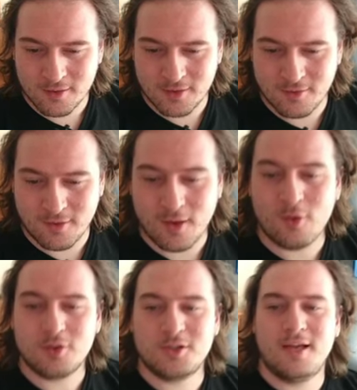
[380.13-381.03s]
So they
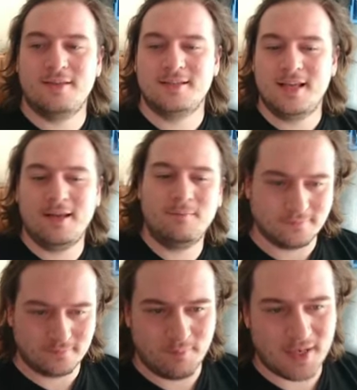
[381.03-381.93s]
all share the same
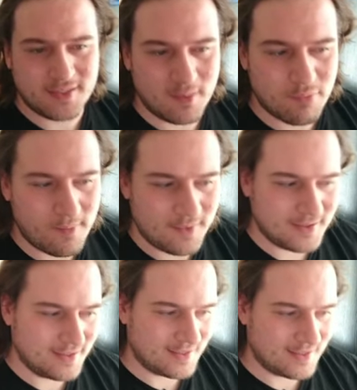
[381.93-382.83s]
basic
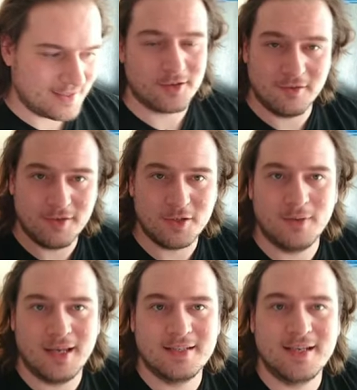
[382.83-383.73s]
premise, is that we're actually
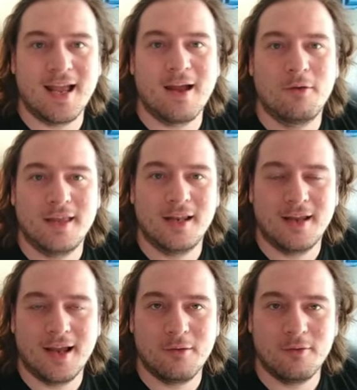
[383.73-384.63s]
visualising how
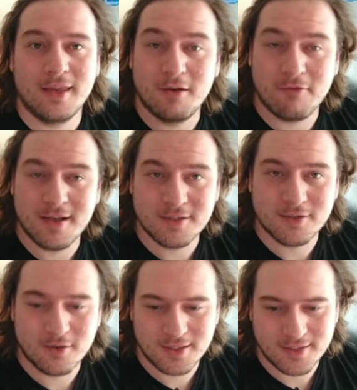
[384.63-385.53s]
the array is
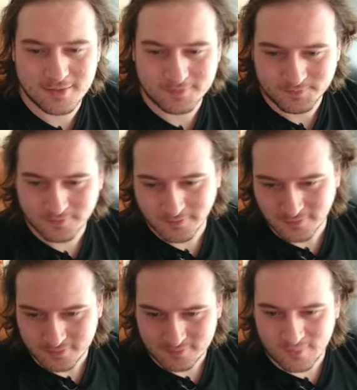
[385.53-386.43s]
sorted.
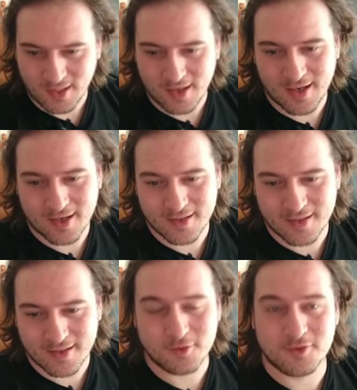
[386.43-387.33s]
And
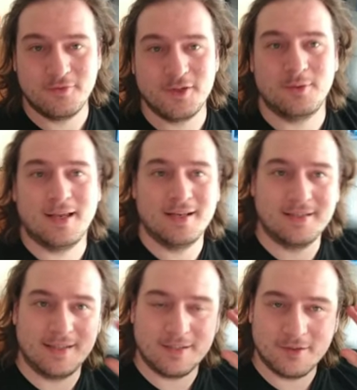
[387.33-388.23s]
it's not just
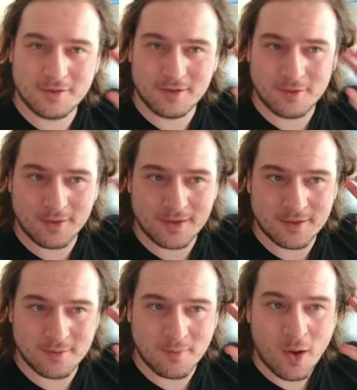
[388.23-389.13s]
visualizing, it's also doing
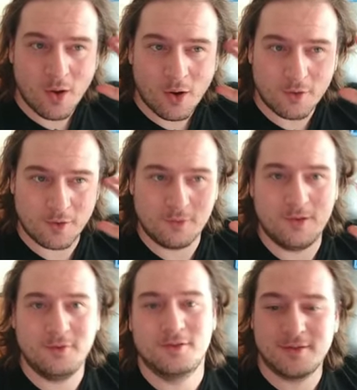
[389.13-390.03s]
some audio
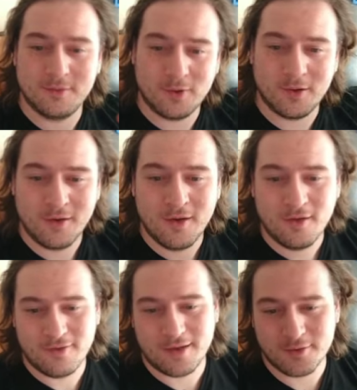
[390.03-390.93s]
clues onto what
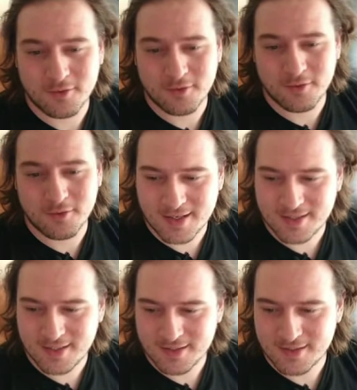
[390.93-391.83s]
value is currently being
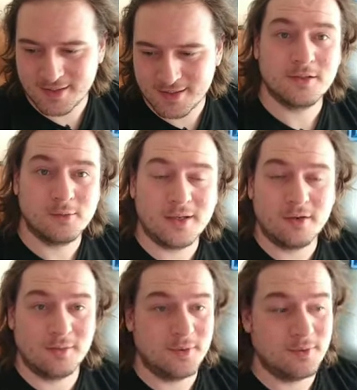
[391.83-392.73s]
accessed. And so we're
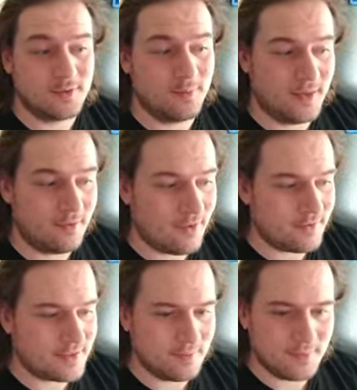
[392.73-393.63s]
going to be doing something very
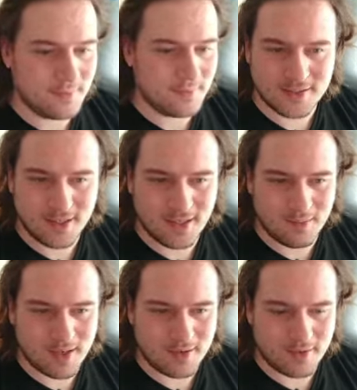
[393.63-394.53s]
similar to this
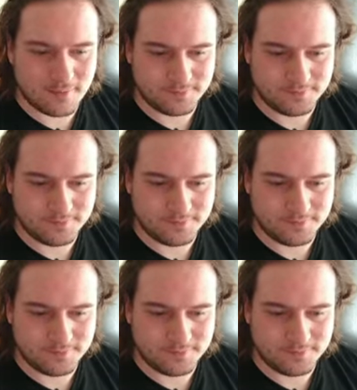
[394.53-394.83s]
in Python.